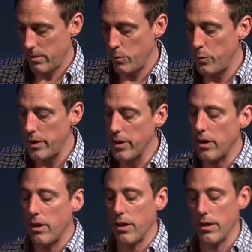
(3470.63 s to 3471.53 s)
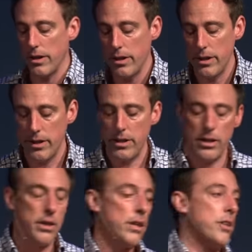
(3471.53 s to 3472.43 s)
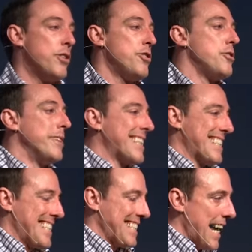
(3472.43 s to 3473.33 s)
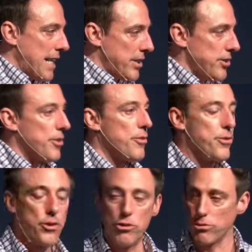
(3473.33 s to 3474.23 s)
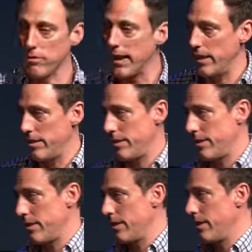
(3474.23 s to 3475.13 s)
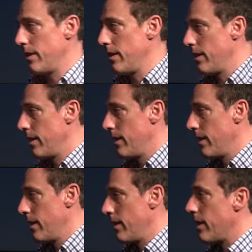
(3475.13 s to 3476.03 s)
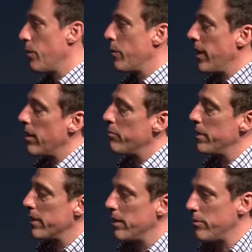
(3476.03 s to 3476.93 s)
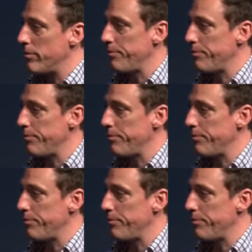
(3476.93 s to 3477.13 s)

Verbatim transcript: We are to extend the grace that we have been given.